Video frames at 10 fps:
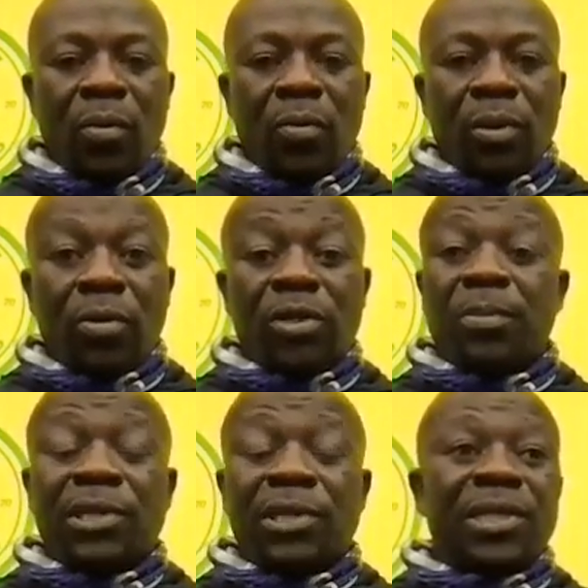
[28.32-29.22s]
We lost
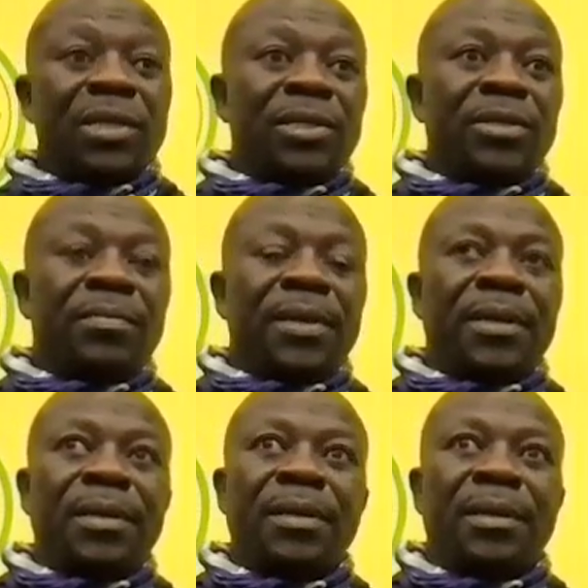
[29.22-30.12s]
possession
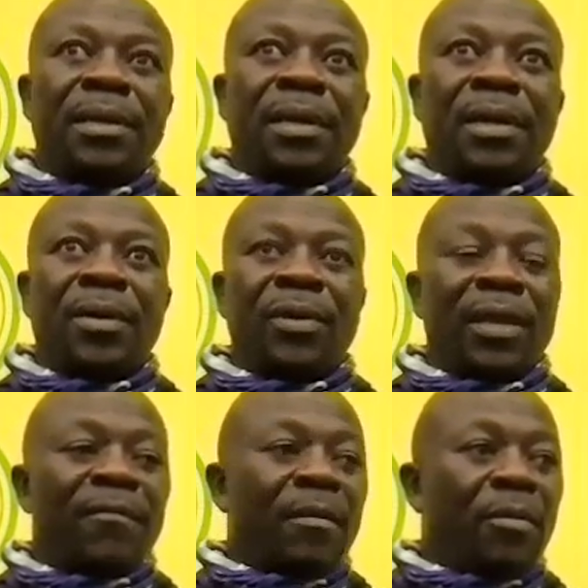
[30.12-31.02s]
cheaply. We
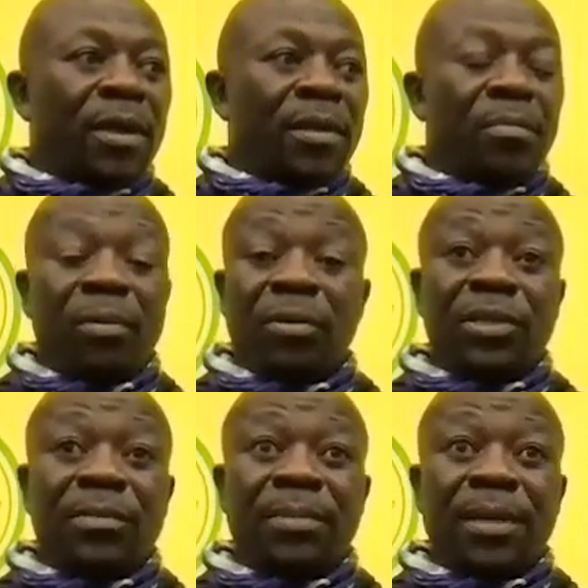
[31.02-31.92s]
gave away the ball
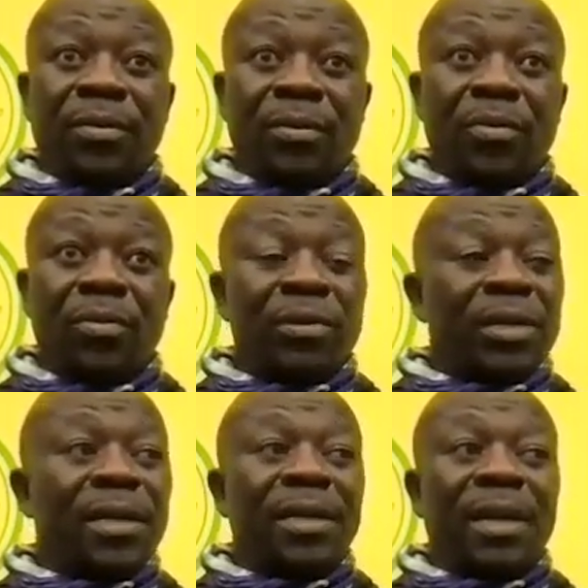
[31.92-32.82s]
cheaply. We couldn't
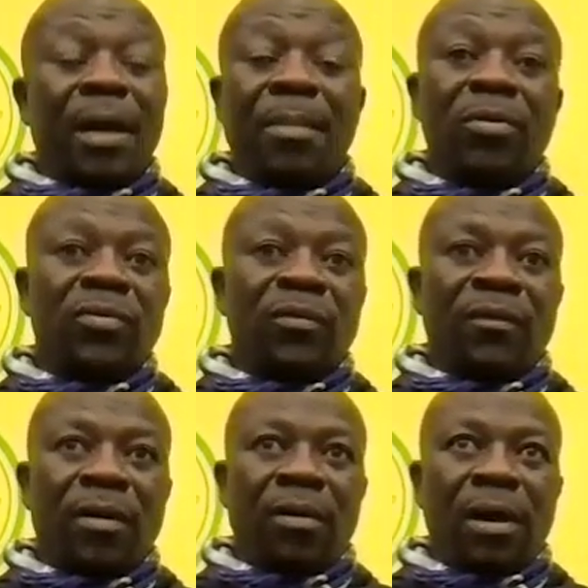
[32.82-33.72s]
really come out
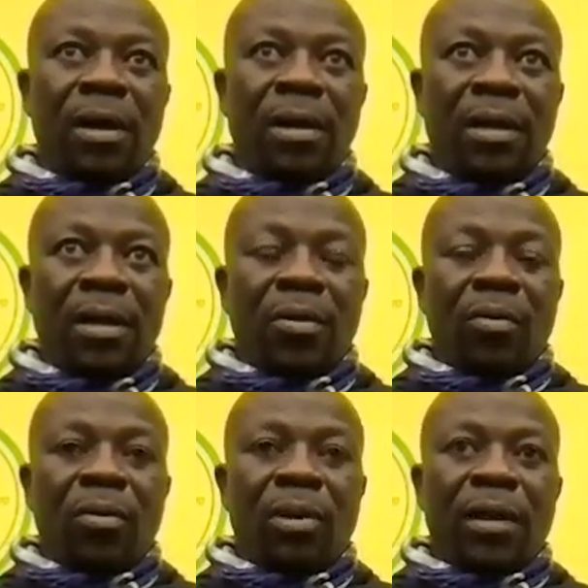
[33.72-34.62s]
of our
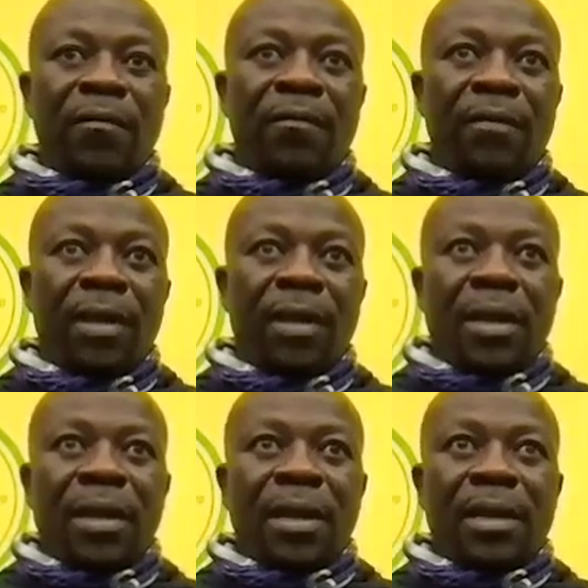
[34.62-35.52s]
own half.
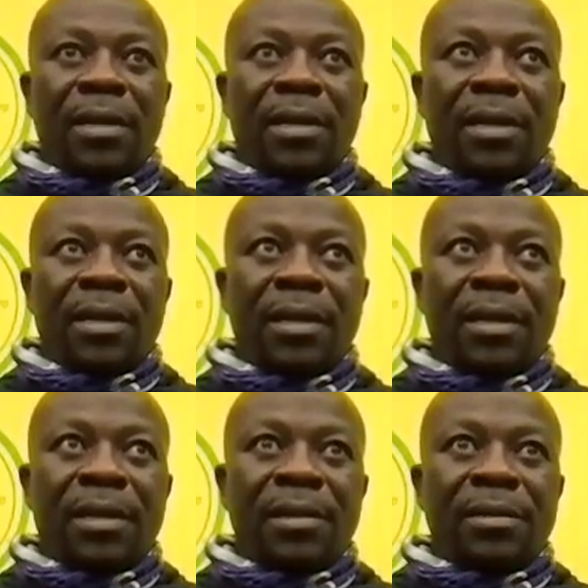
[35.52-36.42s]
And
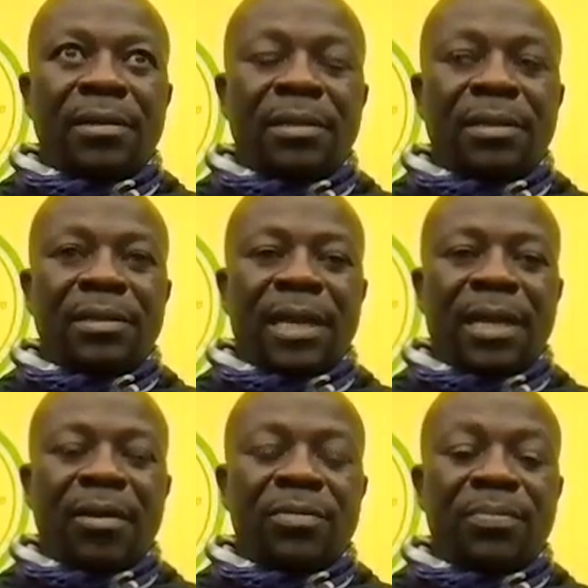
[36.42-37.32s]

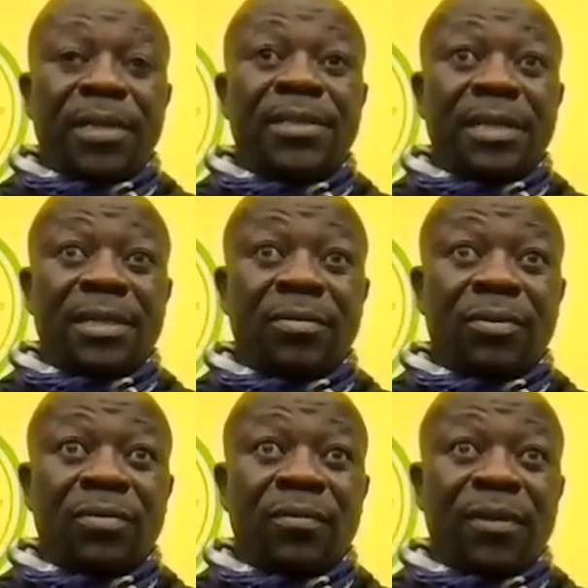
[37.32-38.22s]
Sundowns pressed us
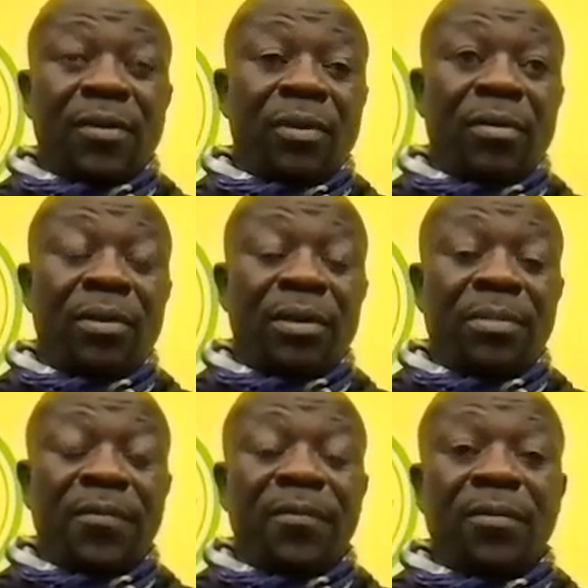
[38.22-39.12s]
also very well in
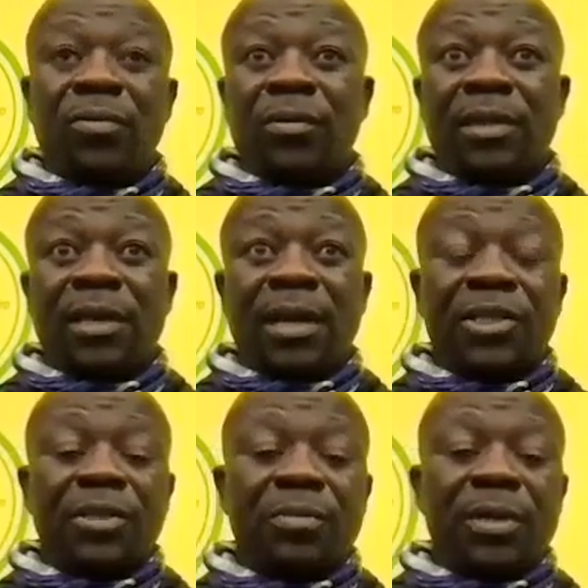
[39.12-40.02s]
midfield with
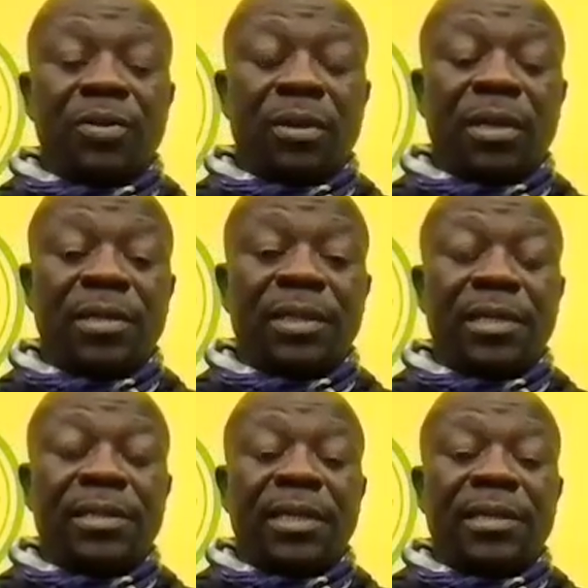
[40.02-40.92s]
Hashim as well as
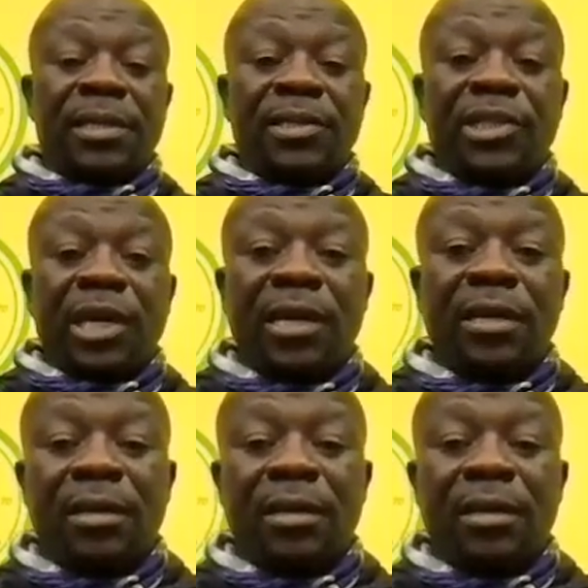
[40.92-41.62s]
Jali.